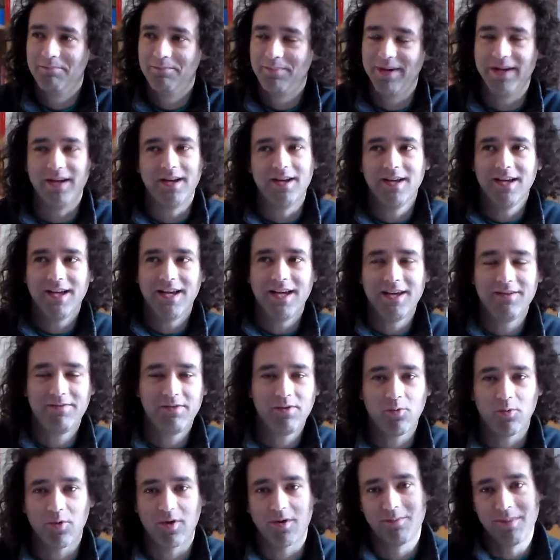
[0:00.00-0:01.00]
But
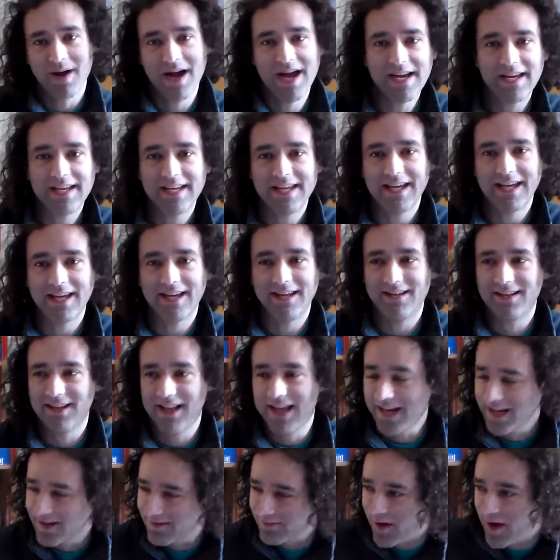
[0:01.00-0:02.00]
if it were my kid,
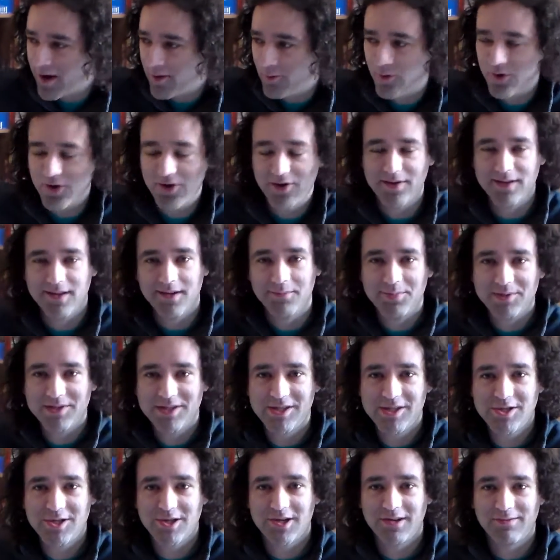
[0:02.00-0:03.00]
like if I were in the
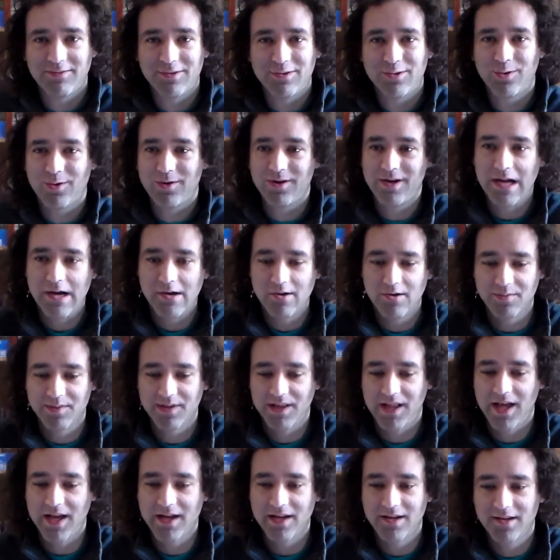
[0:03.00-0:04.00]
position of authority, I would have
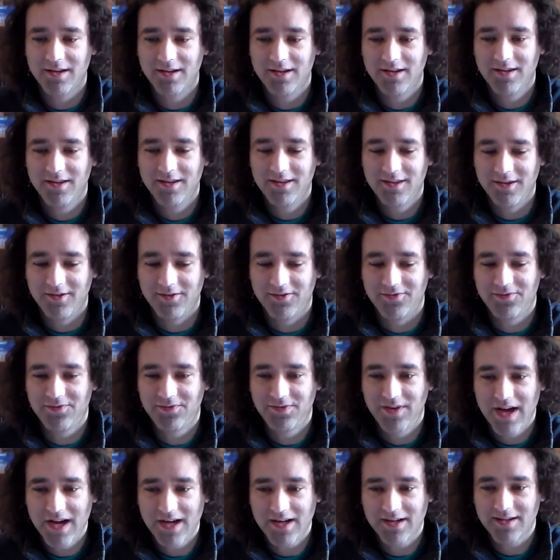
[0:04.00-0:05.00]
been like, the
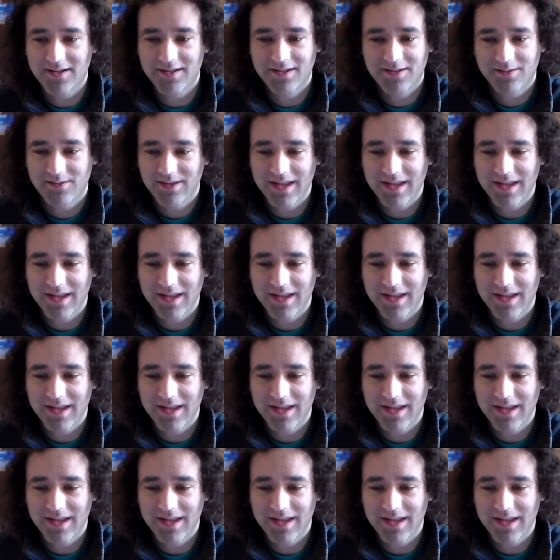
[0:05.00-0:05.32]
fuck?